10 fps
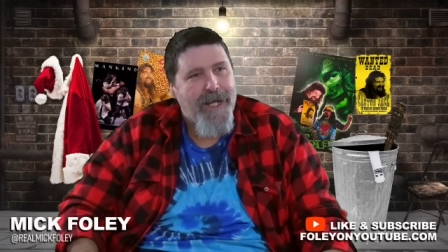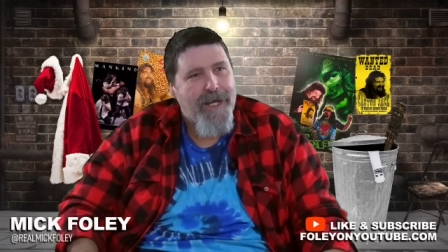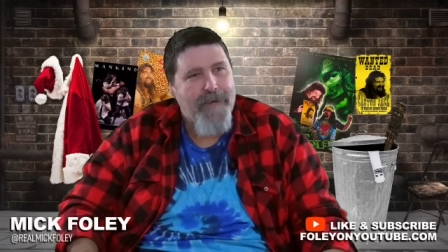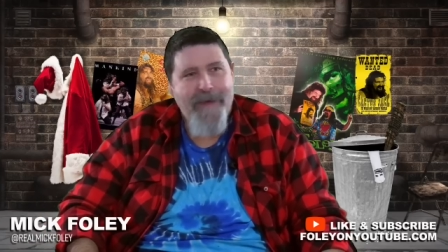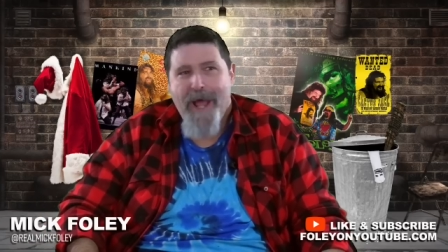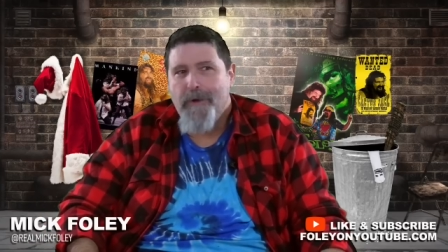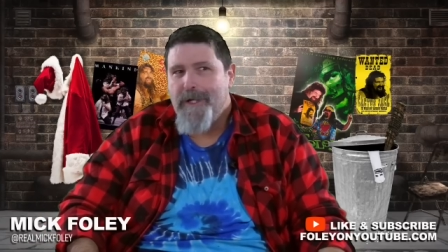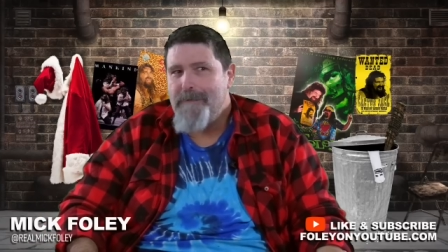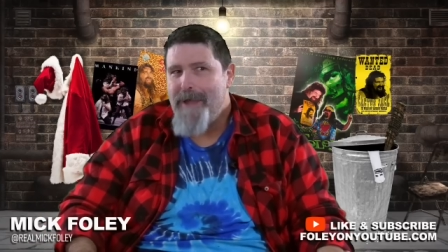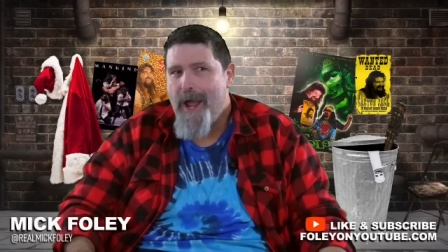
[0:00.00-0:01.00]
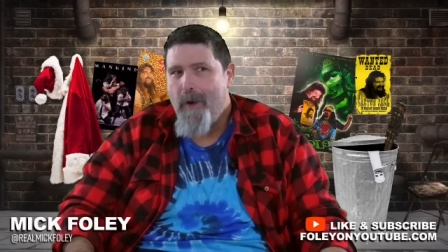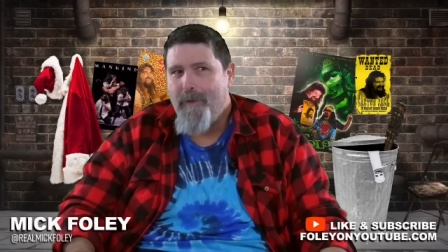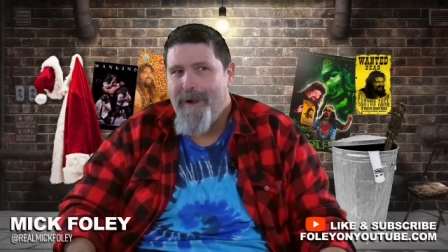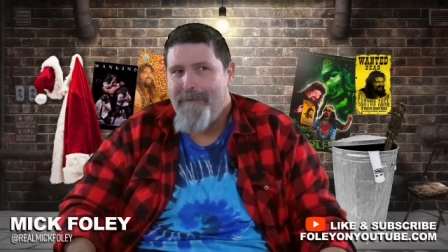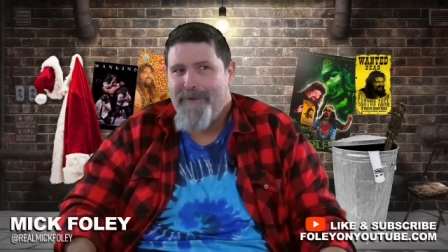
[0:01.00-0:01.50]
come out, come out,
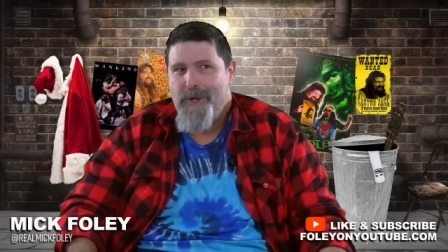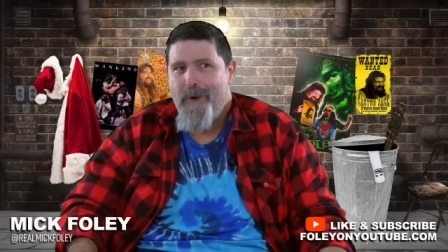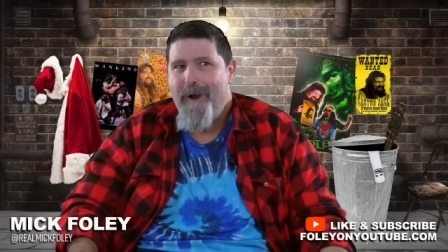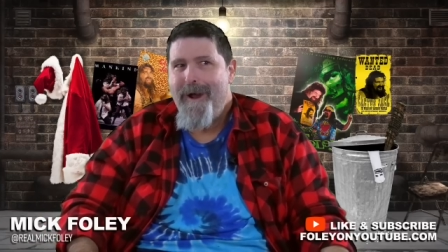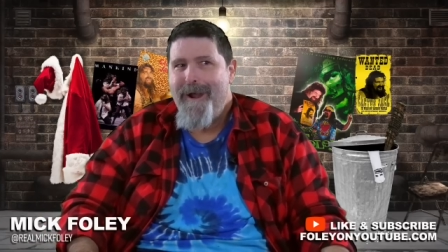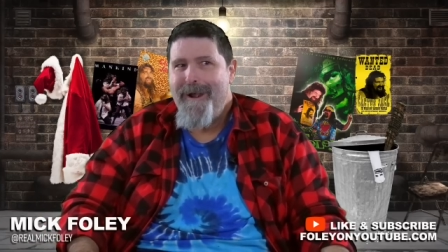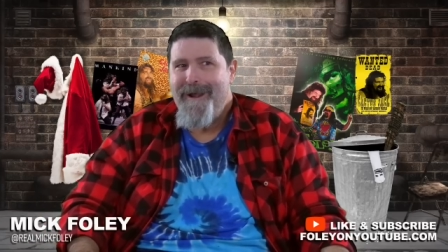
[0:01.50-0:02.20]
wherever you are.